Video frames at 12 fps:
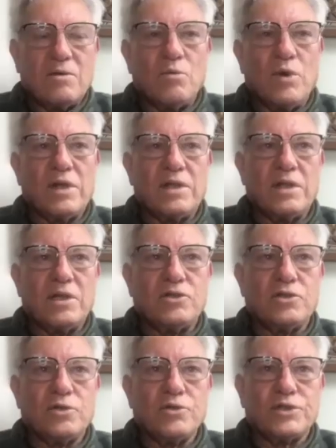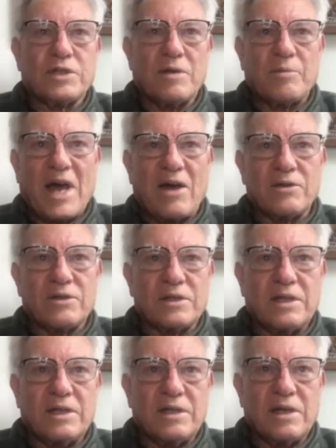one of the issues about
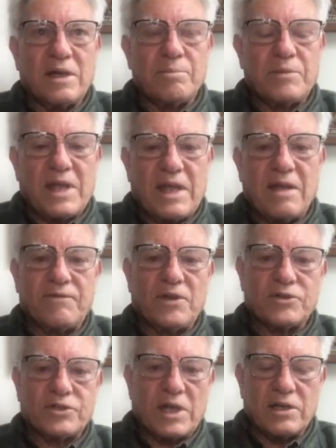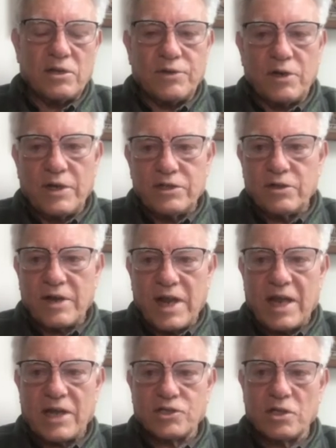the AFL-CIO, their
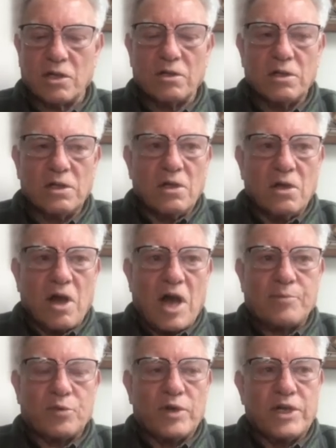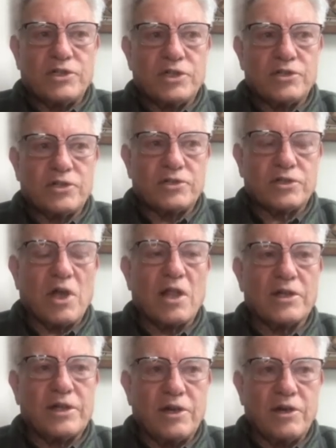international operations, is
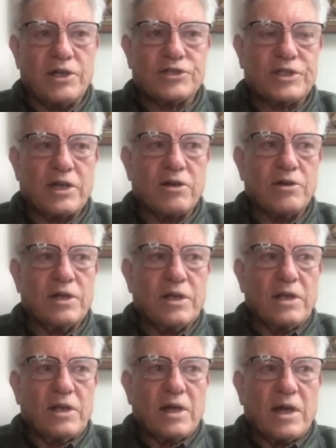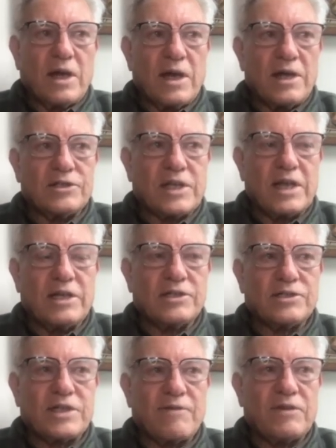Solidarity Center is getting
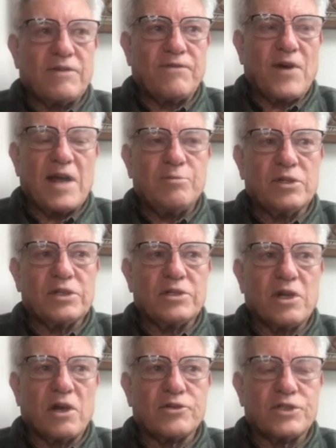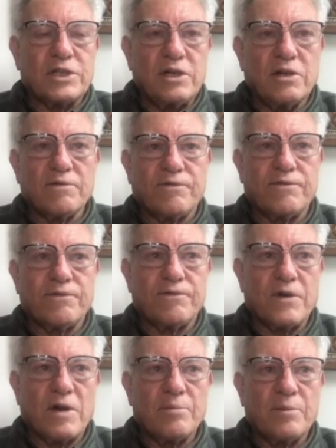$75 million a year
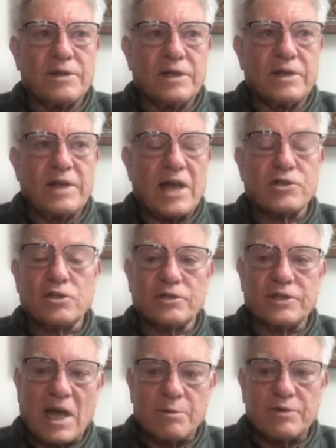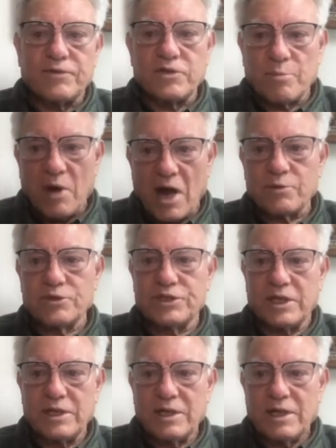from the National Endowment for
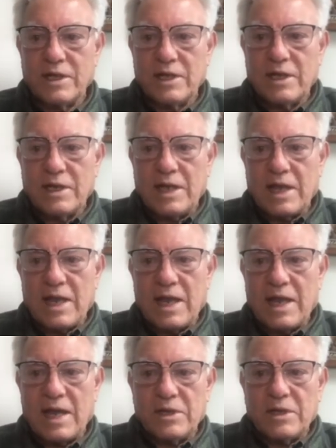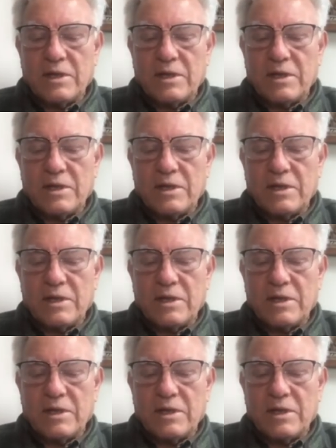Democracy. And